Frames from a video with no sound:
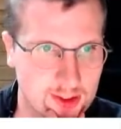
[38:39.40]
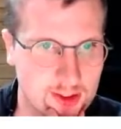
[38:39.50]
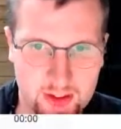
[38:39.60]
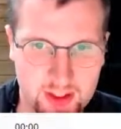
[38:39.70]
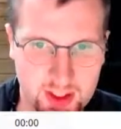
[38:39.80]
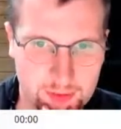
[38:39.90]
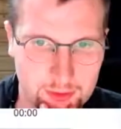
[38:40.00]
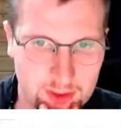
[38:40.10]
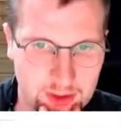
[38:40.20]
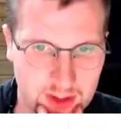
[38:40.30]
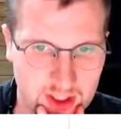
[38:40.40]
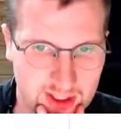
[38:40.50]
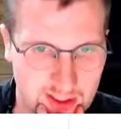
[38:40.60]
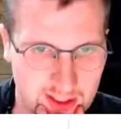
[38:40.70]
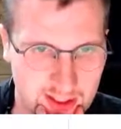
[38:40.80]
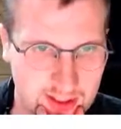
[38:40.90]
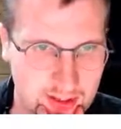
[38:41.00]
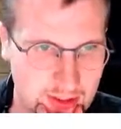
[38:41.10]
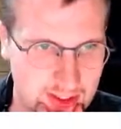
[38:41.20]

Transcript: Kind of funny, because adding something like